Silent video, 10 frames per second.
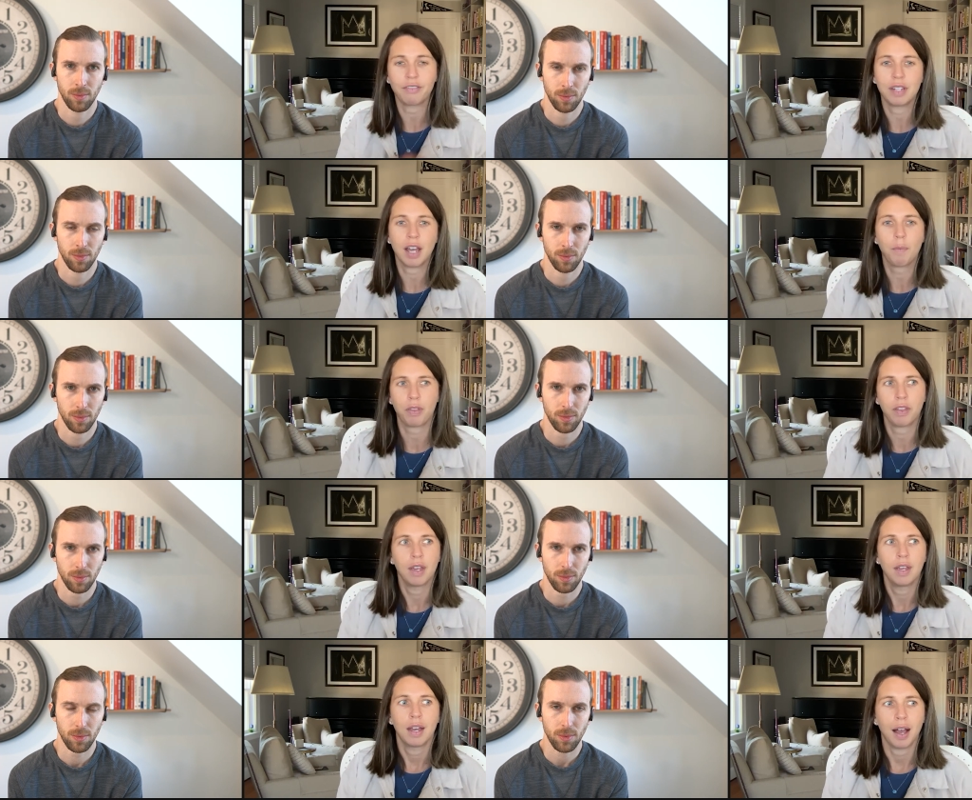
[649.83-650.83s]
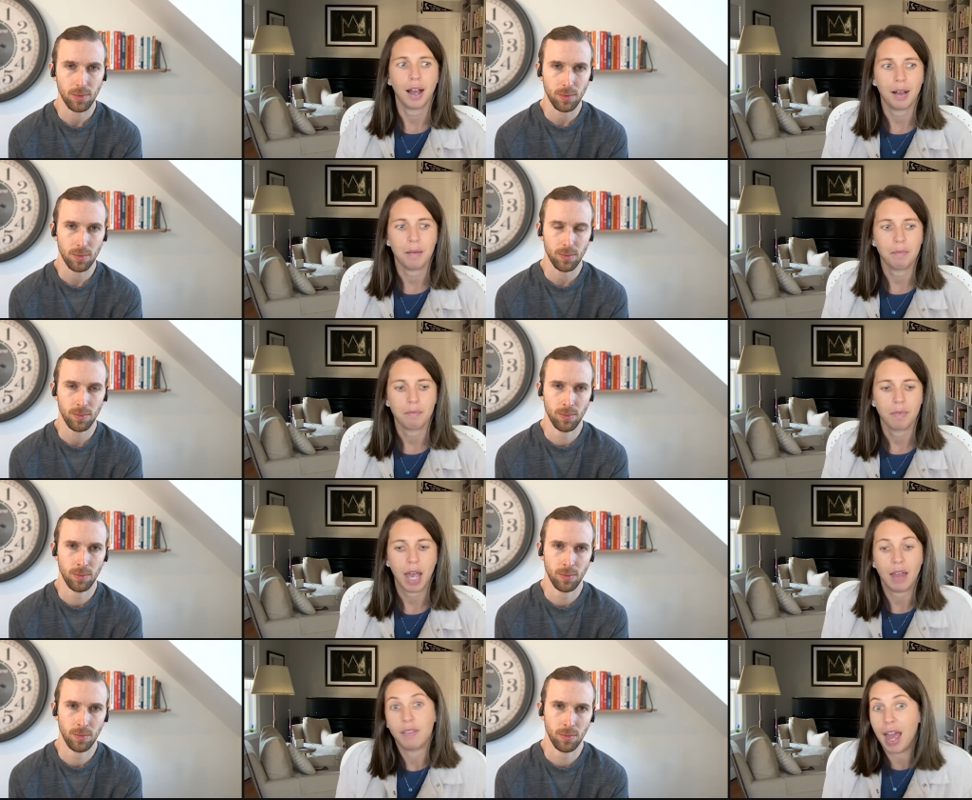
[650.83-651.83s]
Speaker 1: depth um,
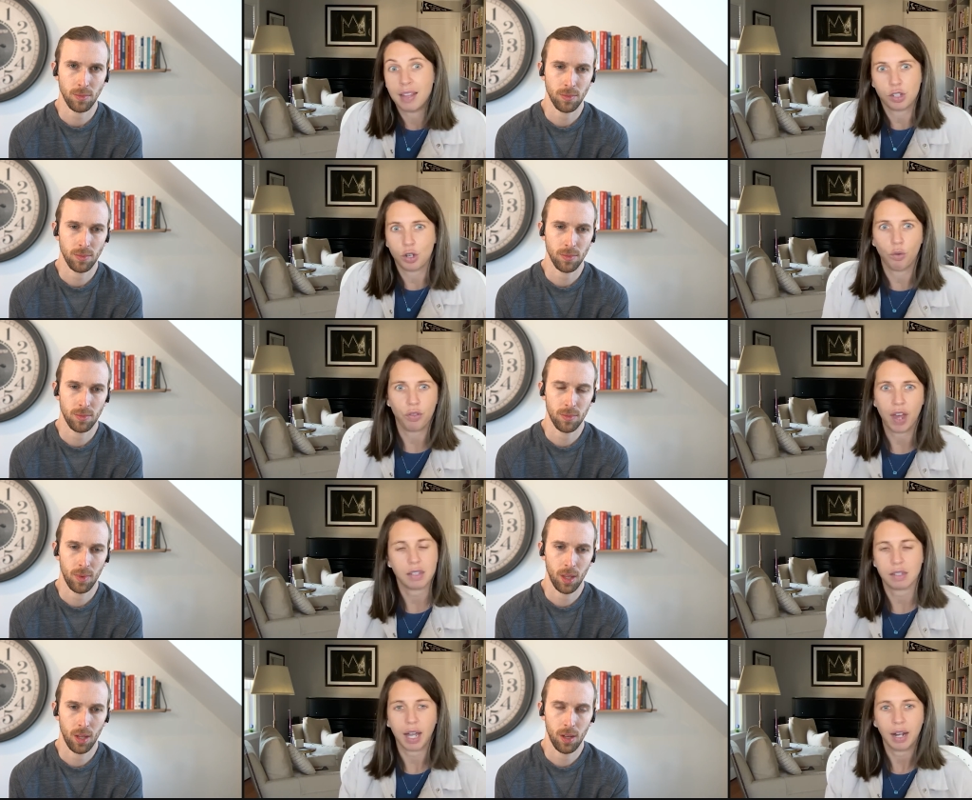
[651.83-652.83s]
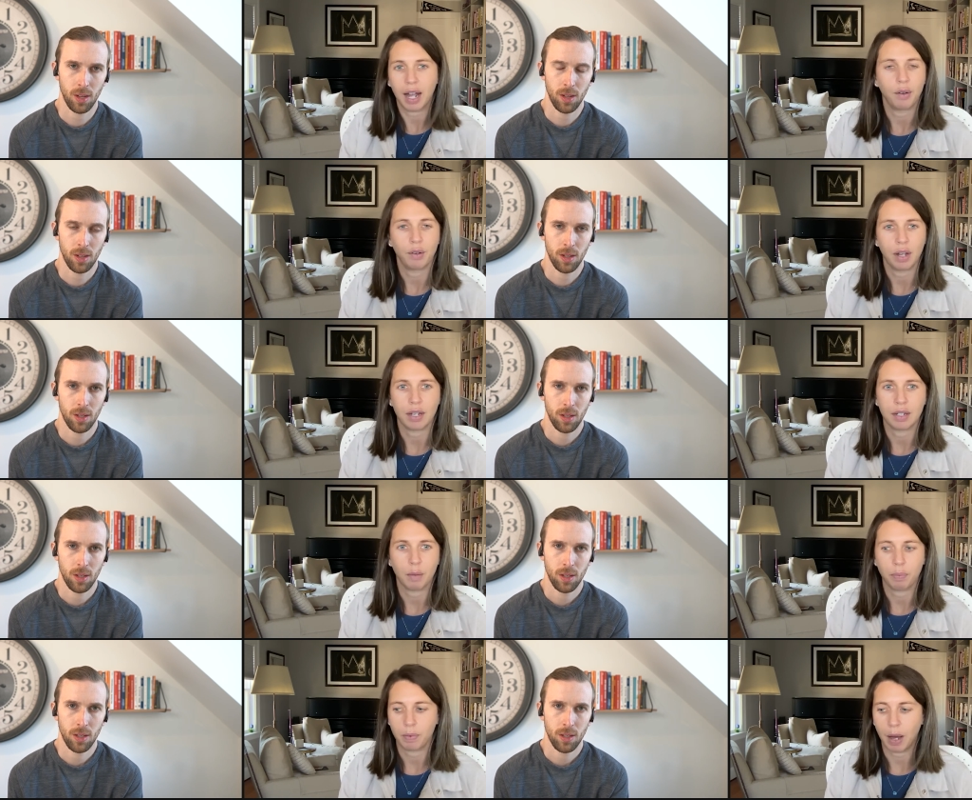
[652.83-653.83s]
and and so that's kind of how it ended
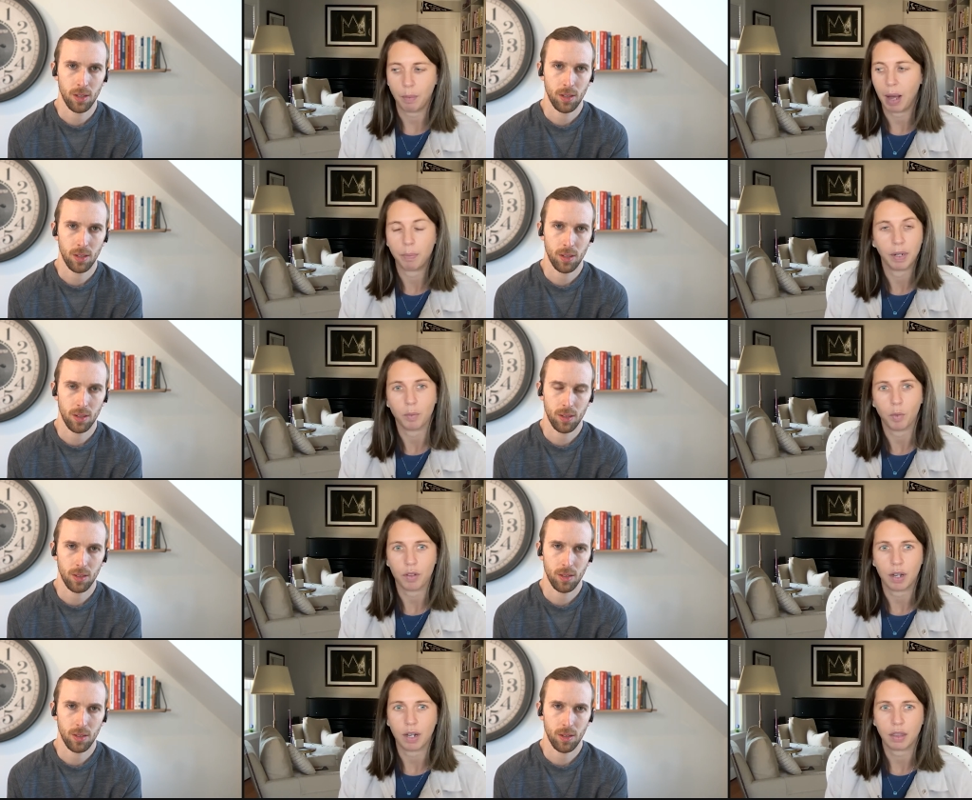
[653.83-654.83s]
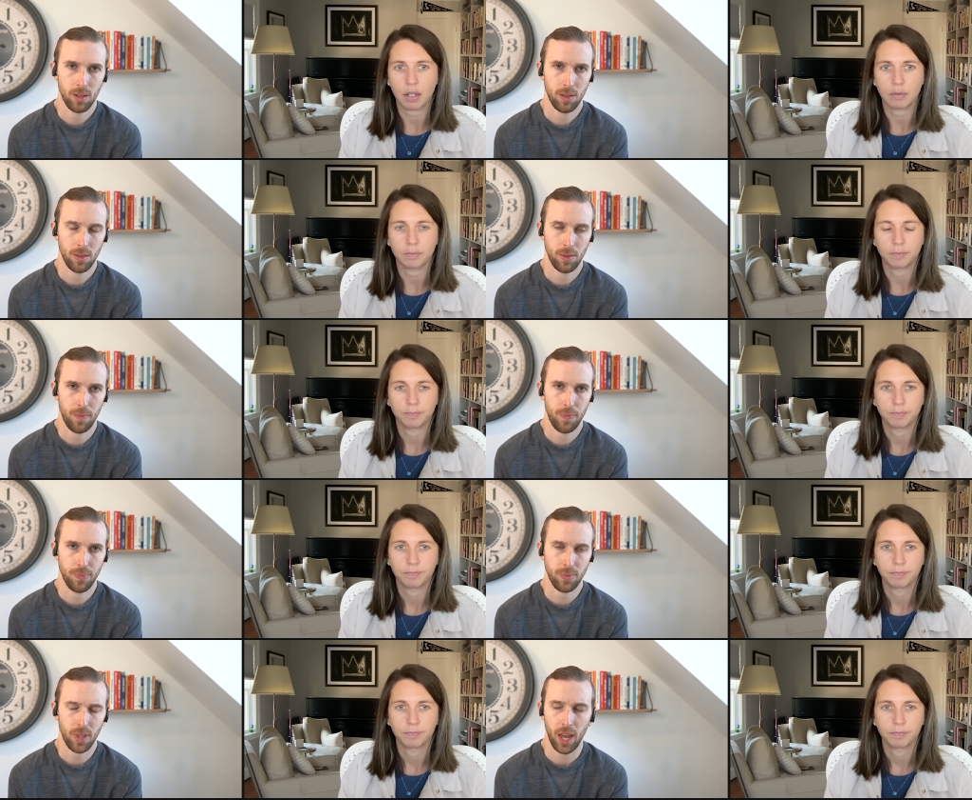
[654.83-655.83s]
up up happening more than anything
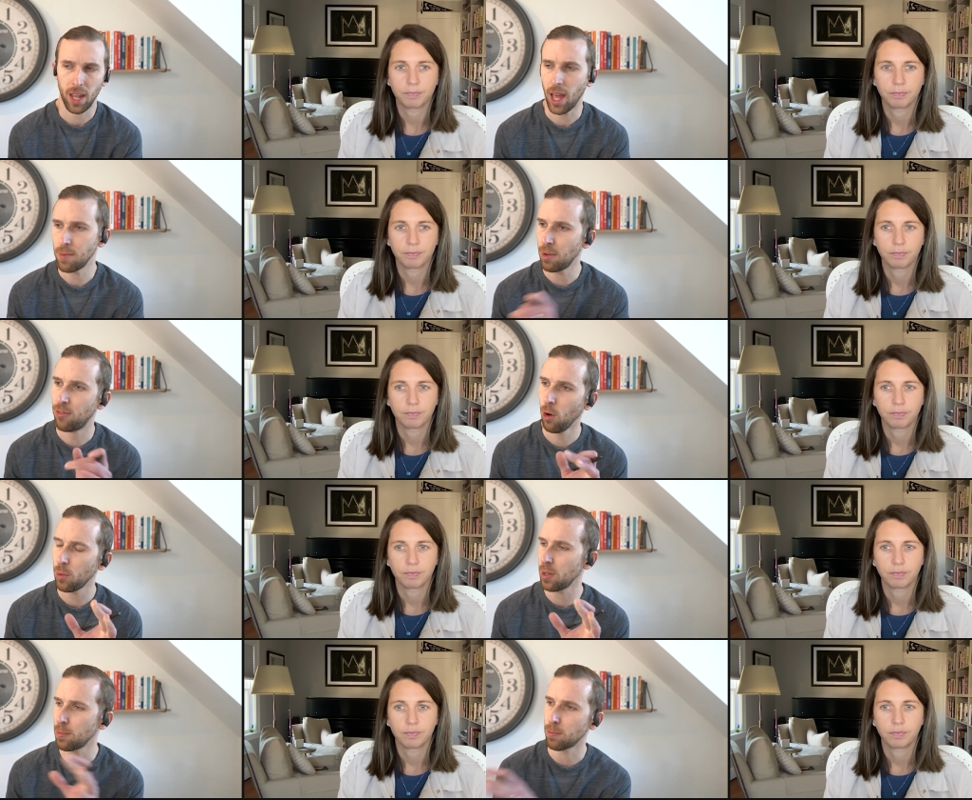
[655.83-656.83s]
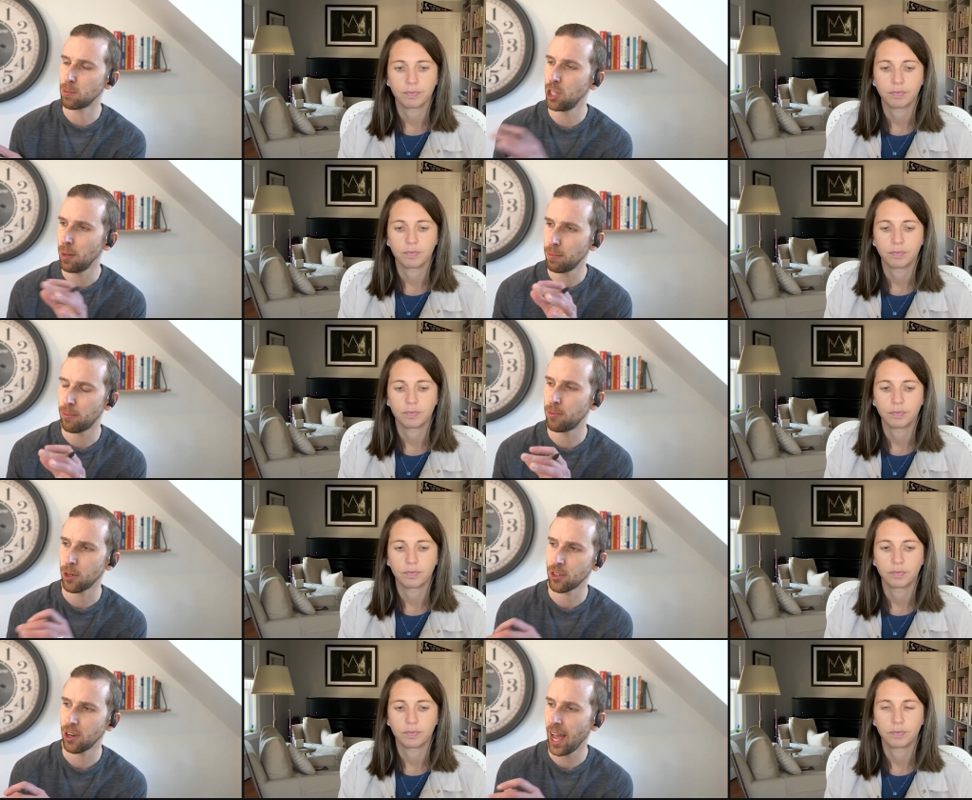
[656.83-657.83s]
Speaker 2: and, and before we jump
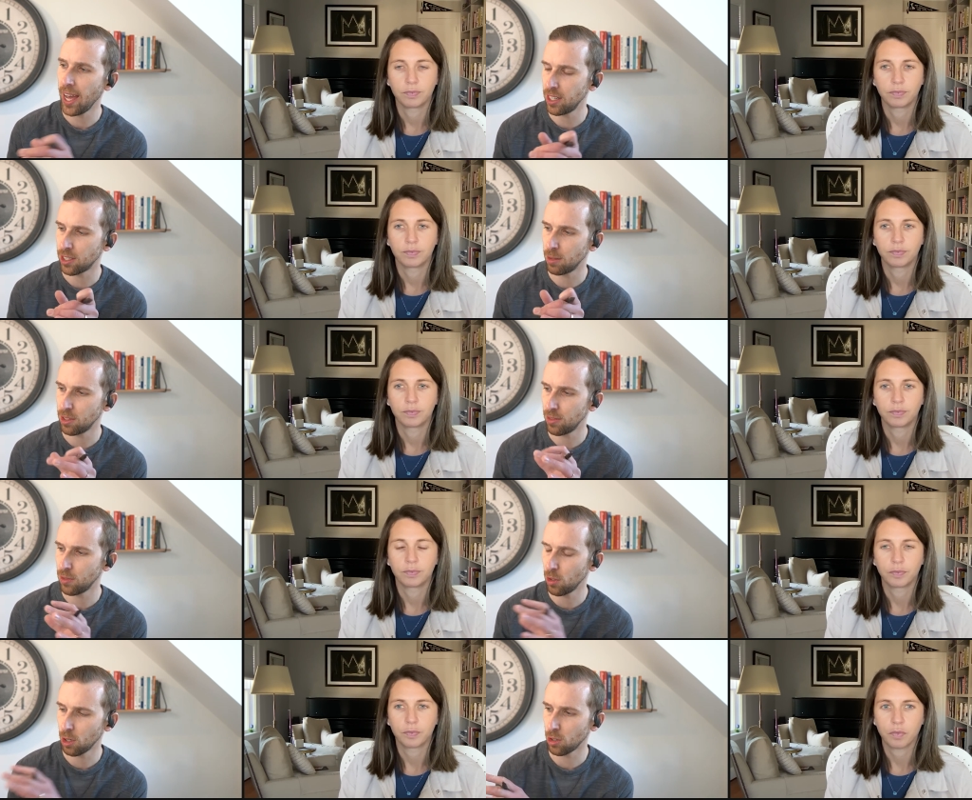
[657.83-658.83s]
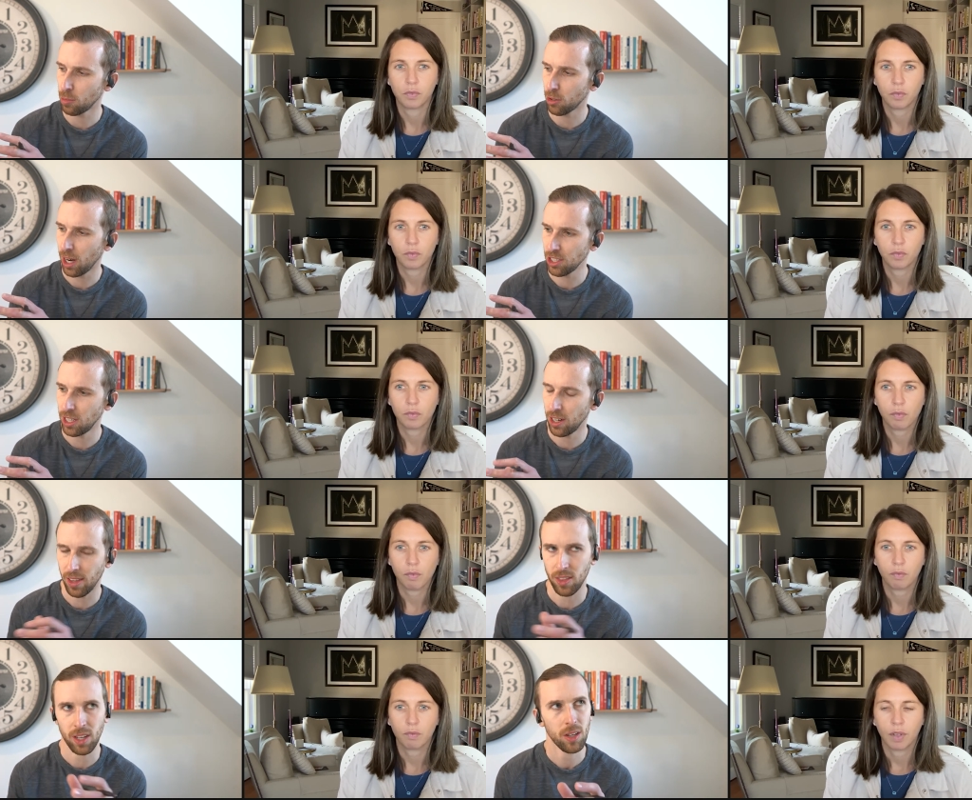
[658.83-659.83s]
further ahead in terms of your, your progression there i
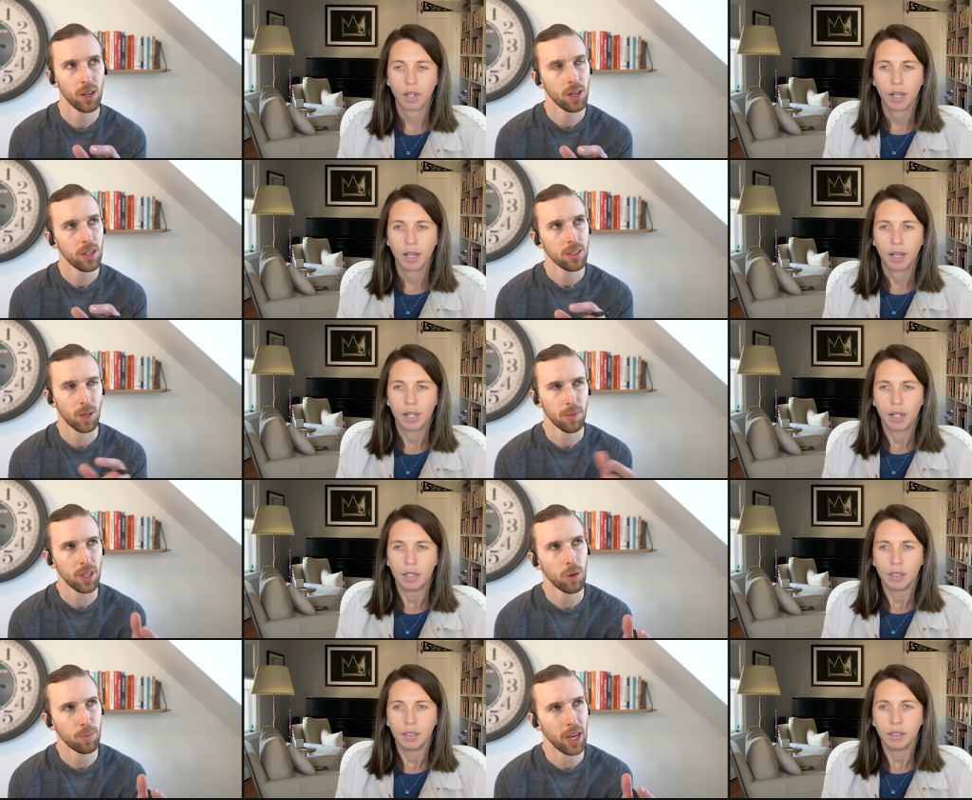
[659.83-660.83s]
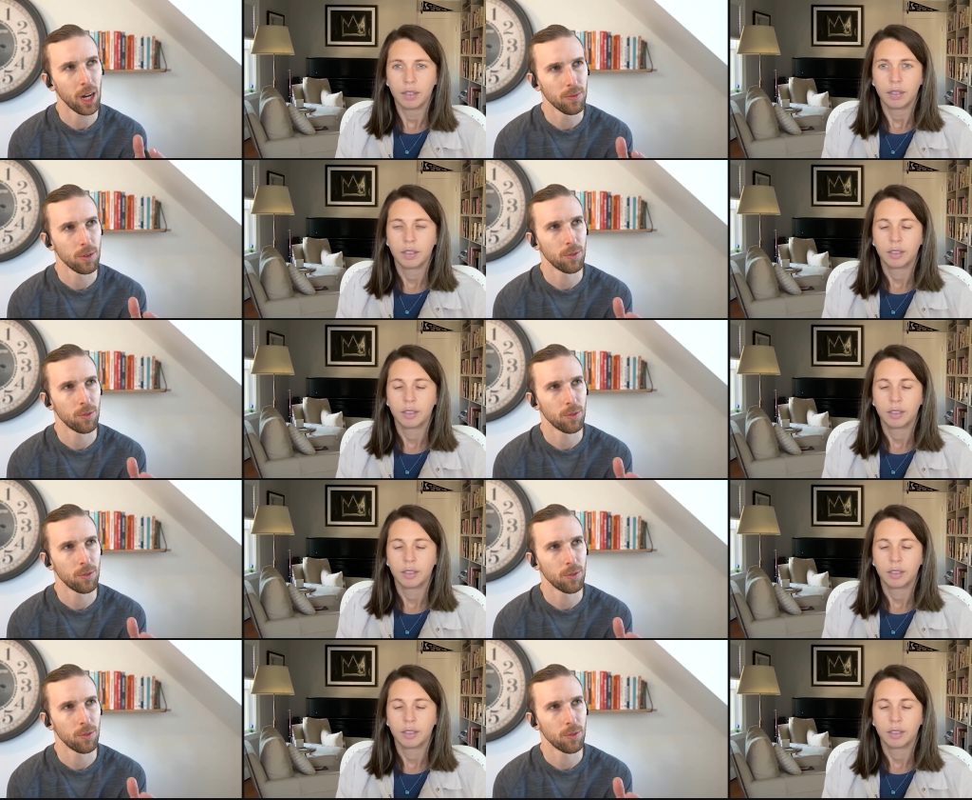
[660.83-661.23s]
think something that would be helpful for